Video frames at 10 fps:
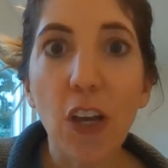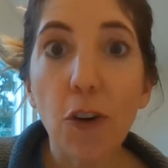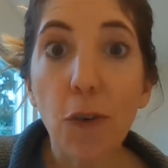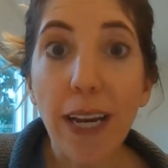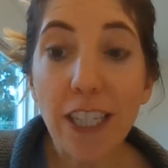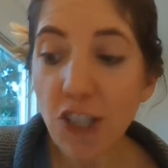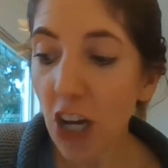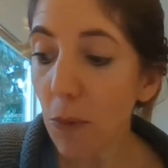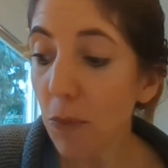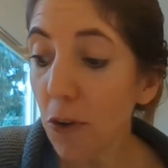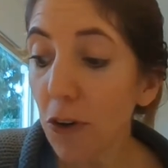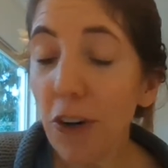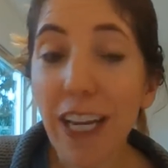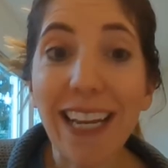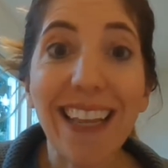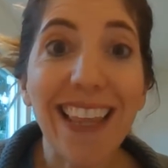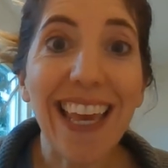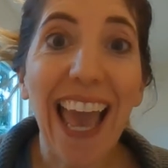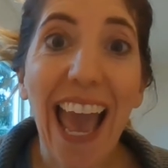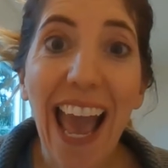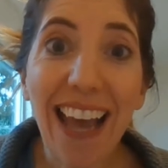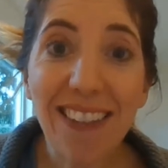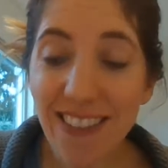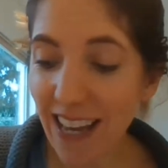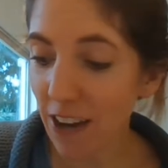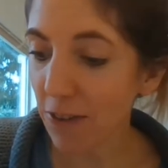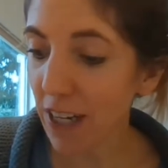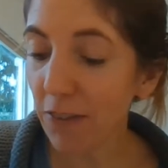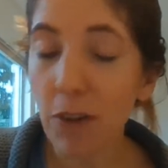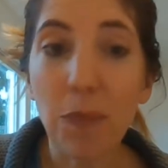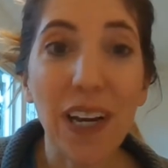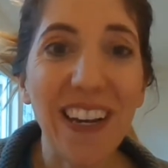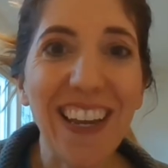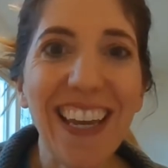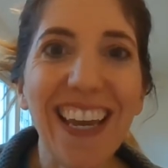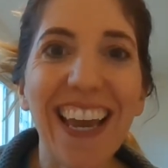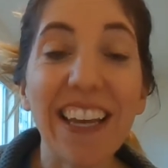Great job learning the A sound, everybody.